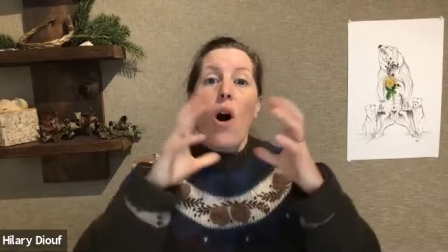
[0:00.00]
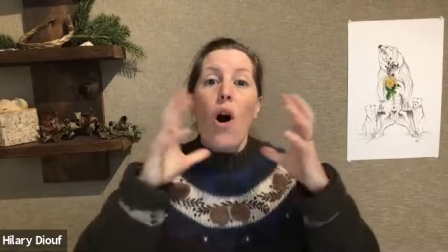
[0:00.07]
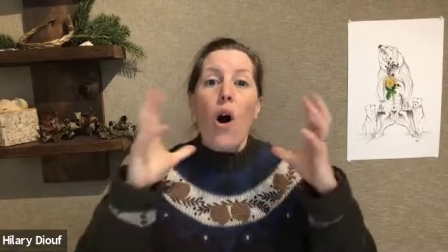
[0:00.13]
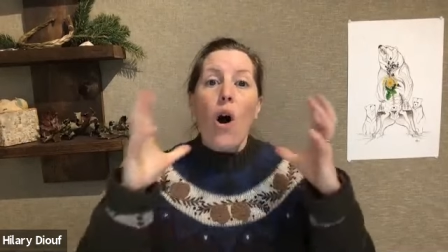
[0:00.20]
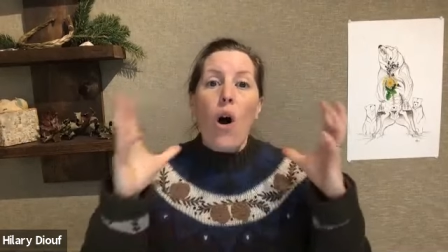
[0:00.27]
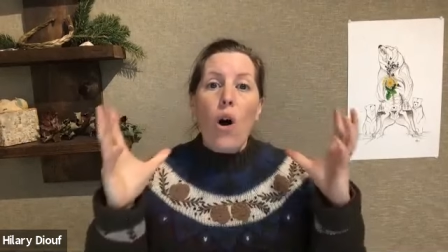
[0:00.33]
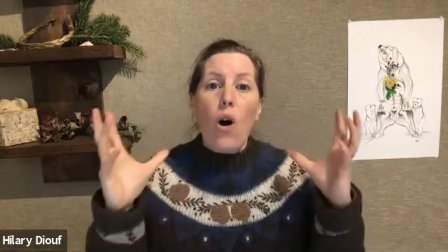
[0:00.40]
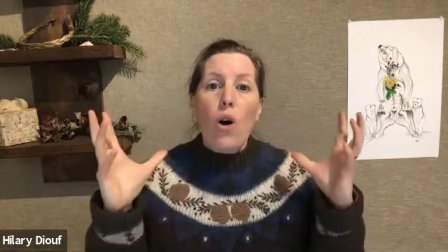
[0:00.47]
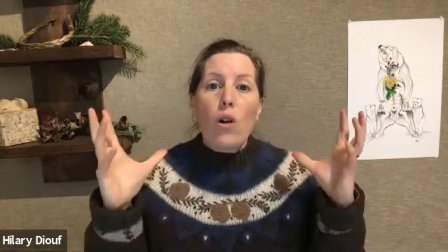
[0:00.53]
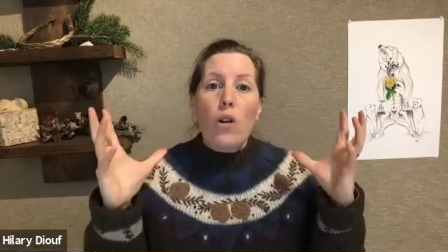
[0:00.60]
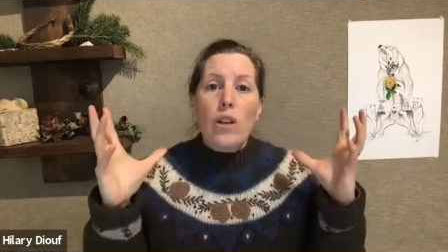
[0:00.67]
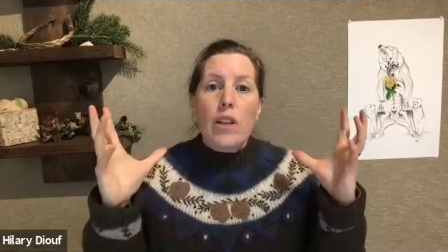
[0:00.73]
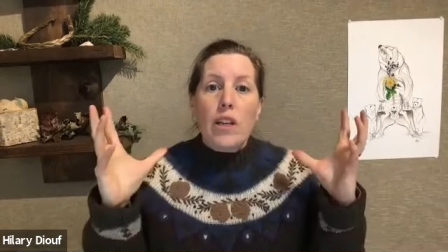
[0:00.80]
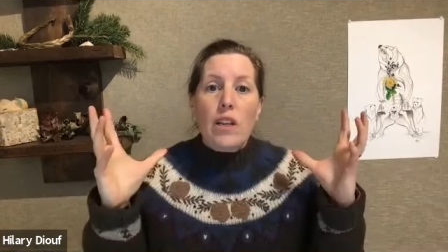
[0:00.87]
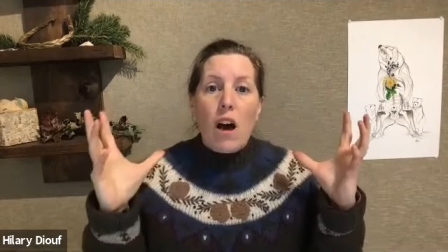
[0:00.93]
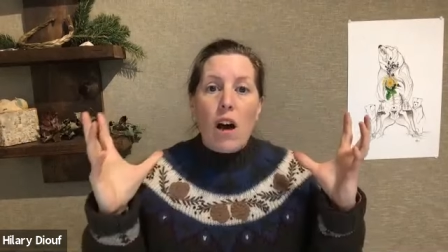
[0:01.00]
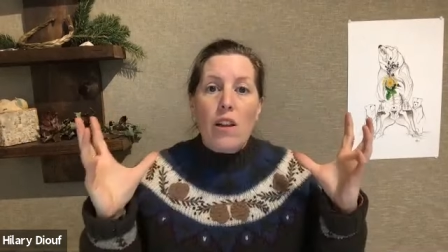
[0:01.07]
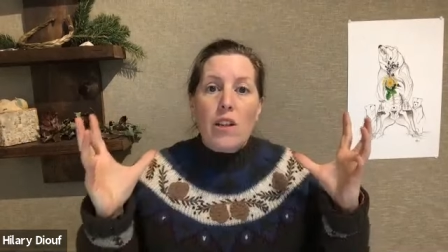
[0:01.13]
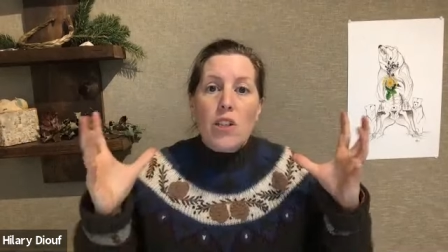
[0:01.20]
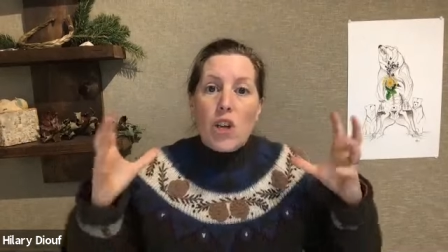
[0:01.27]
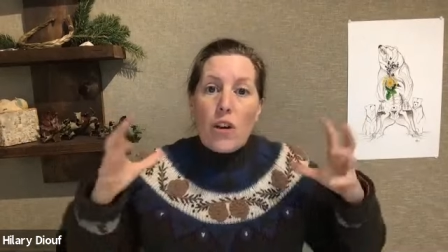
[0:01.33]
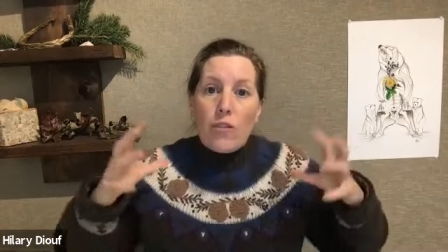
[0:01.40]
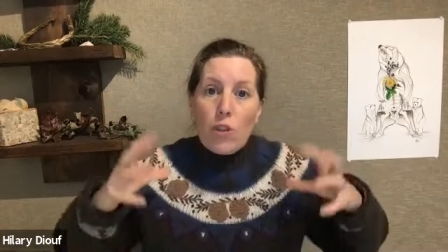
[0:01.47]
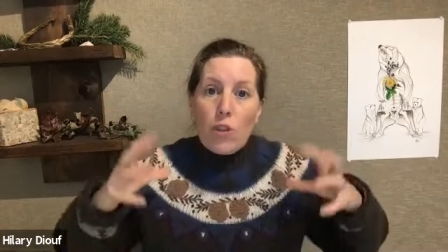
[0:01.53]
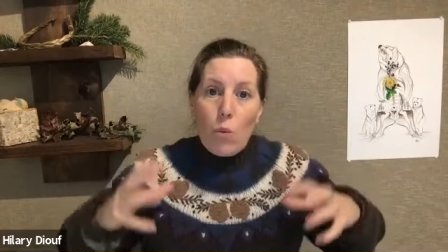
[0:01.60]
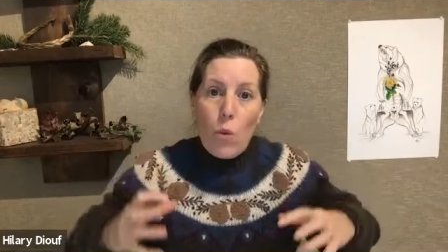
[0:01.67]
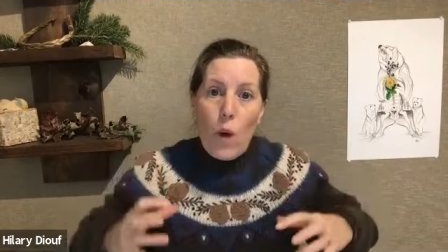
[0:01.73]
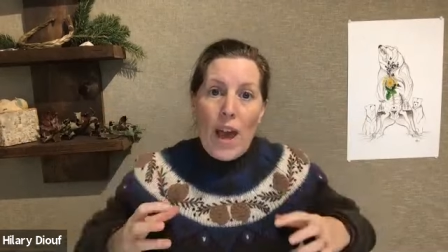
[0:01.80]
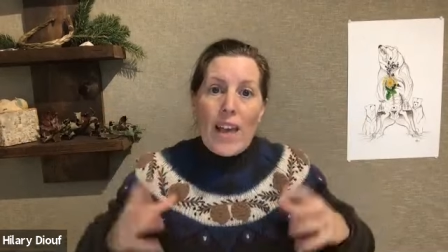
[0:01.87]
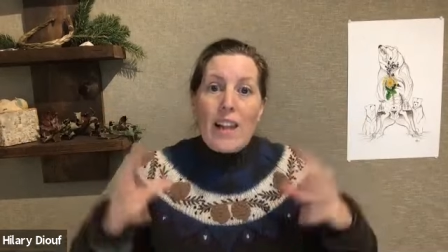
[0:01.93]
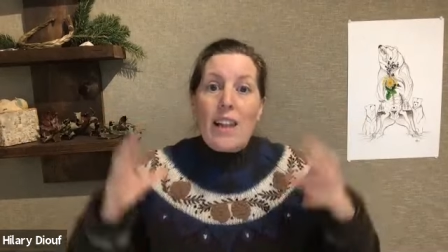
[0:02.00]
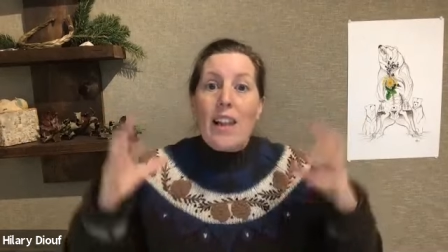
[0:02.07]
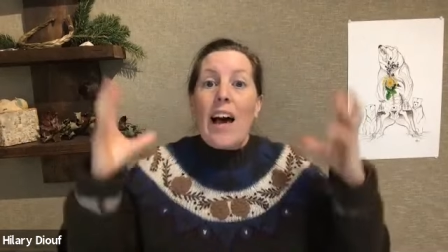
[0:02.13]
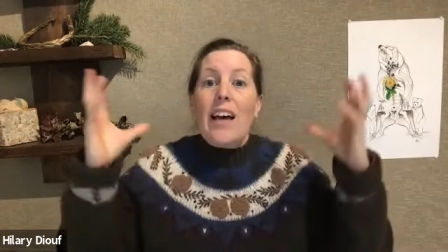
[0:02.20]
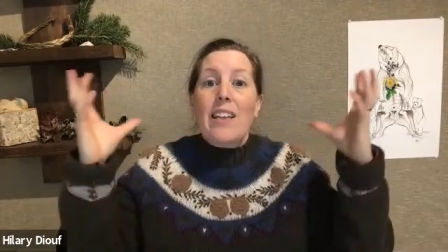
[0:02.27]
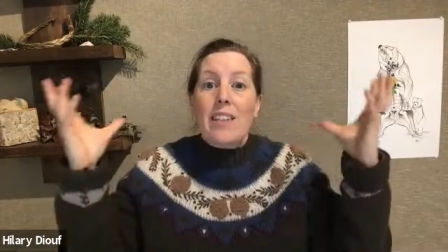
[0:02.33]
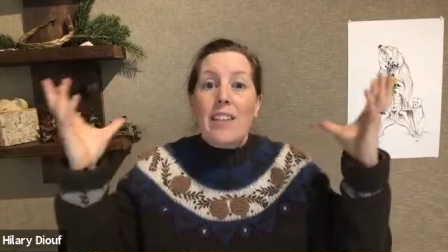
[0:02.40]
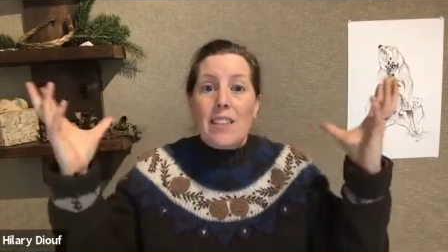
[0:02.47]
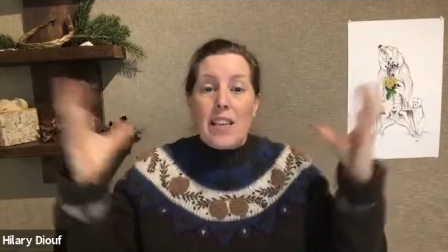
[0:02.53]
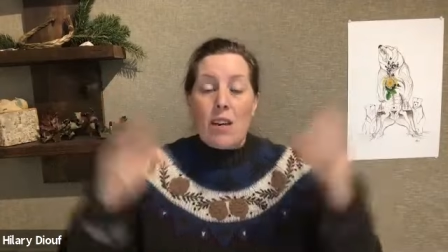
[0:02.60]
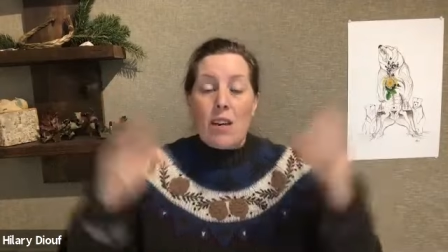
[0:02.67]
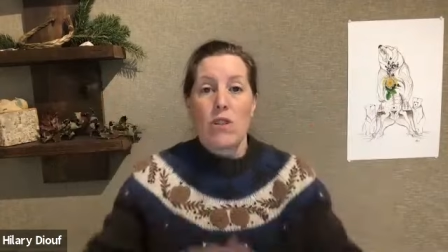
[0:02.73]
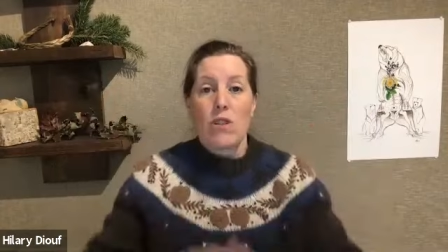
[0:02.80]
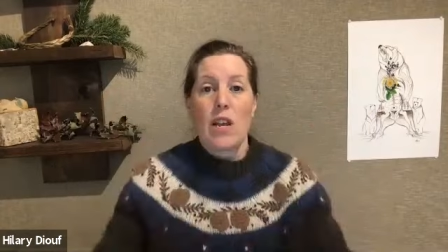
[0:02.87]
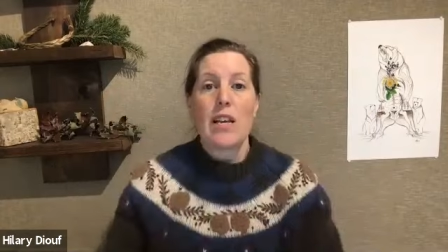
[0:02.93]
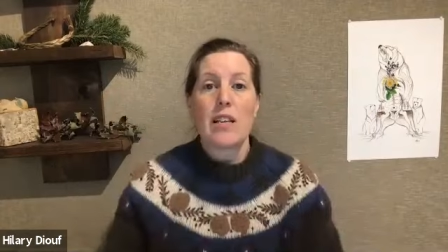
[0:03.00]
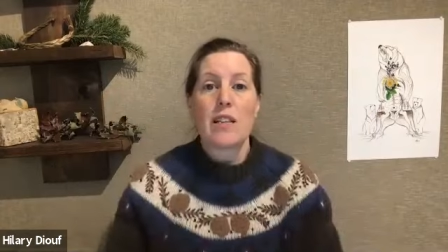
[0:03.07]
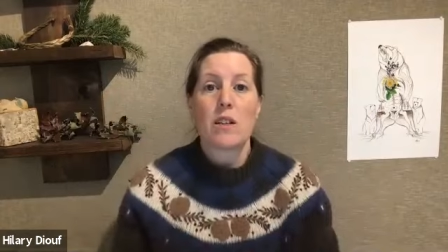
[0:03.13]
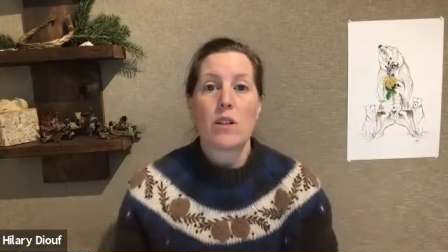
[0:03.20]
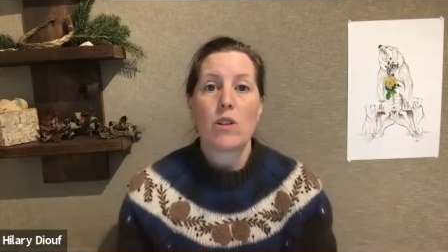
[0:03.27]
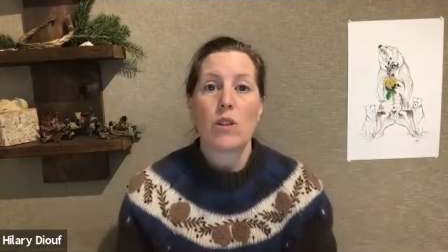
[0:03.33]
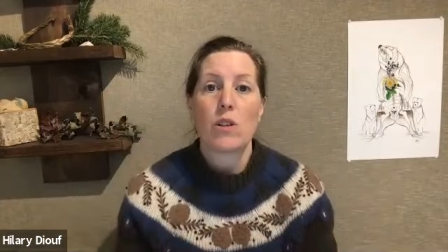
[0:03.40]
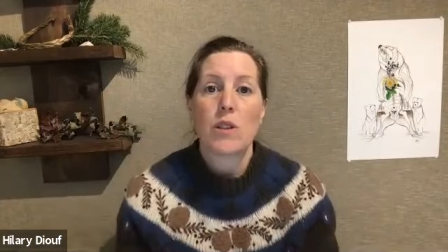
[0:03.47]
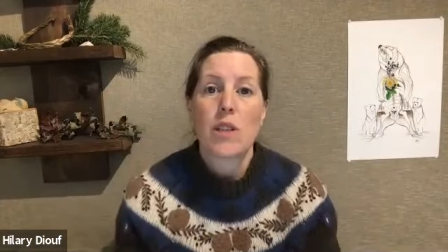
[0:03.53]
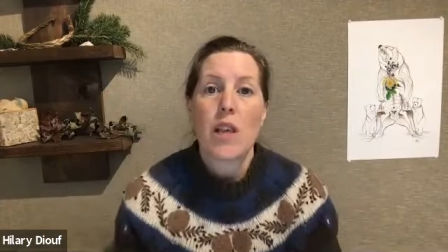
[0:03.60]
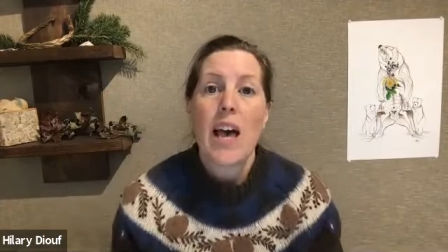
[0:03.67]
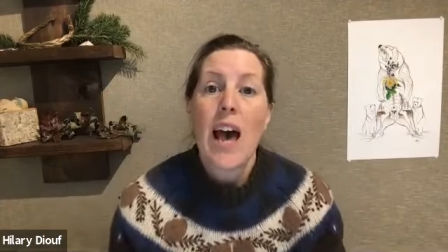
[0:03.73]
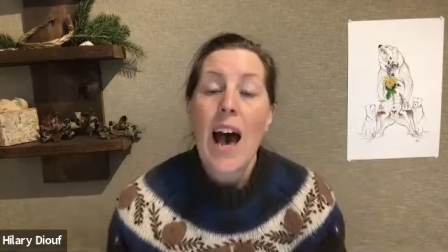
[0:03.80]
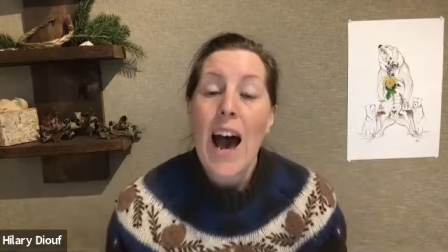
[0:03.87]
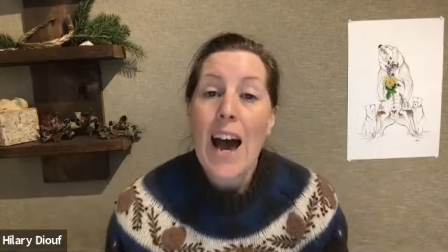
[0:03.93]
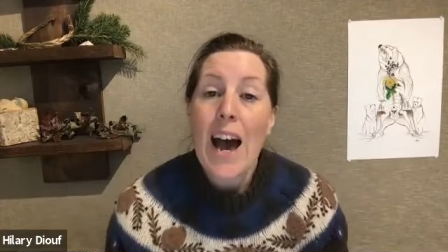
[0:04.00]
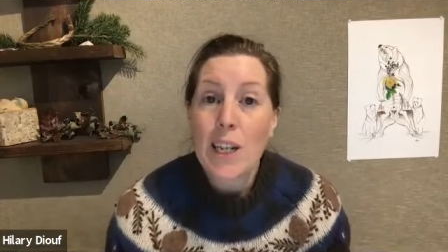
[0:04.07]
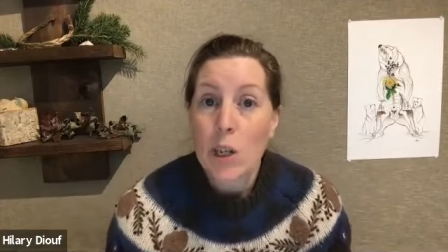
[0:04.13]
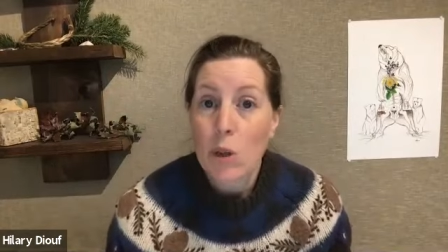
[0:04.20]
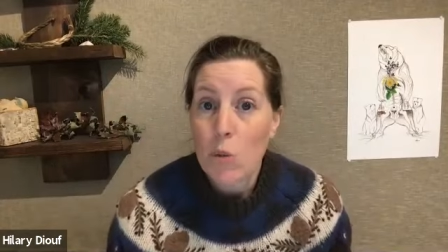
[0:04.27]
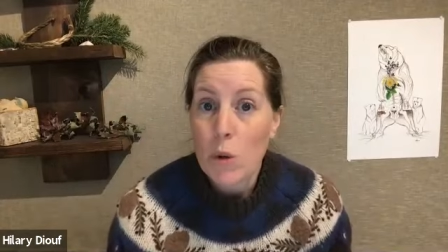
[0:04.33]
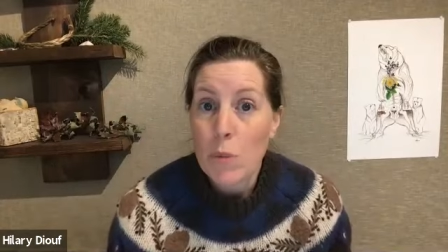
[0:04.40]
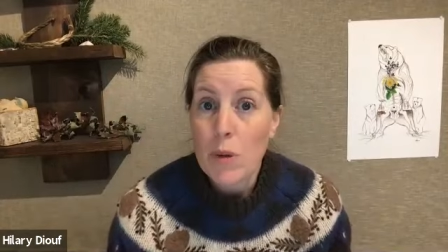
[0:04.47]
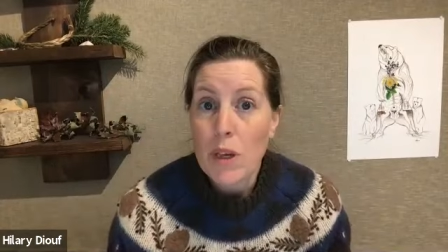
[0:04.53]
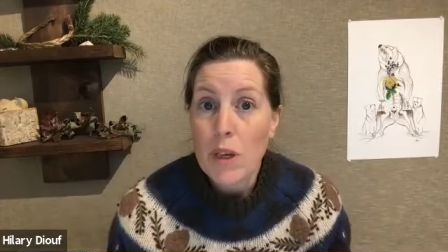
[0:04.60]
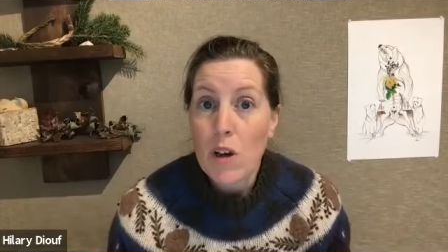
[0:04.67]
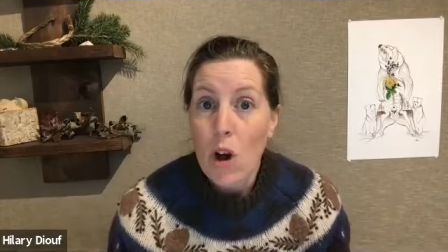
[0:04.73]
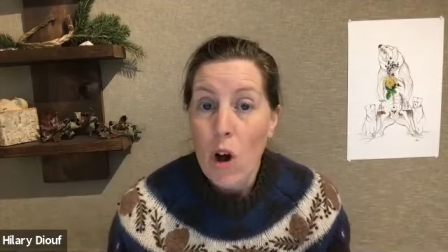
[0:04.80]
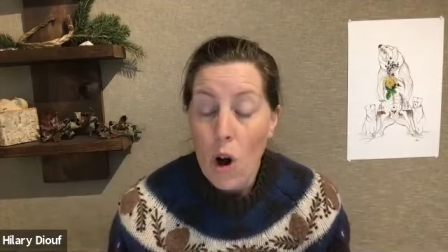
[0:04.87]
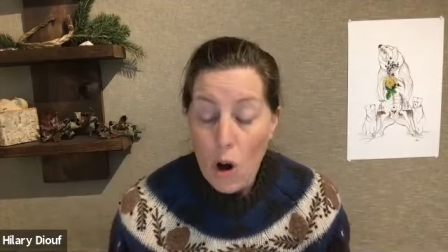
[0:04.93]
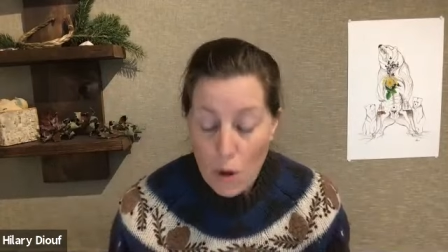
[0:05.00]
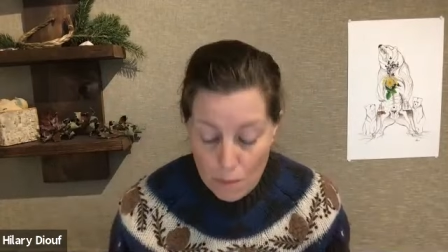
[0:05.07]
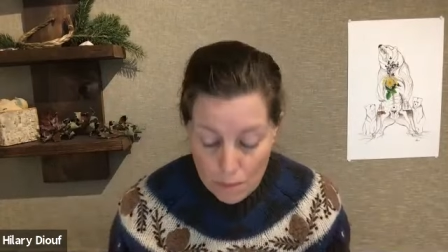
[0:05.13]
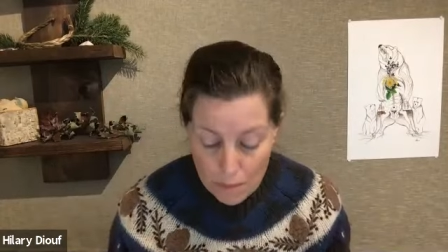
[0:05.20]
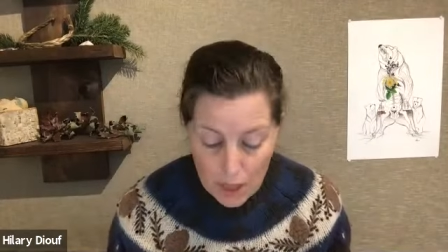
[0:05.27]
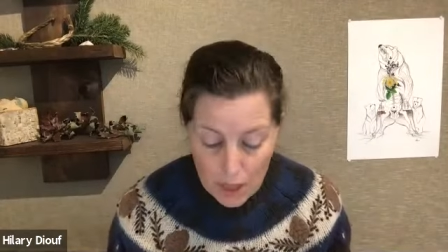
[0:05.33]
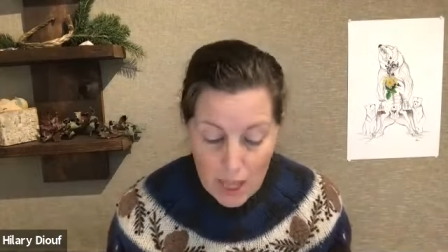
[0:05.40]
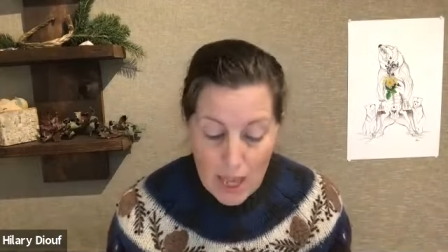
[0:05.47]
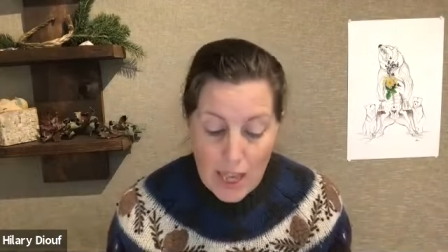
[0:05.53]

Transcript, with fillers: all the knowledge of the well and the sacred hazelnuts, and it will become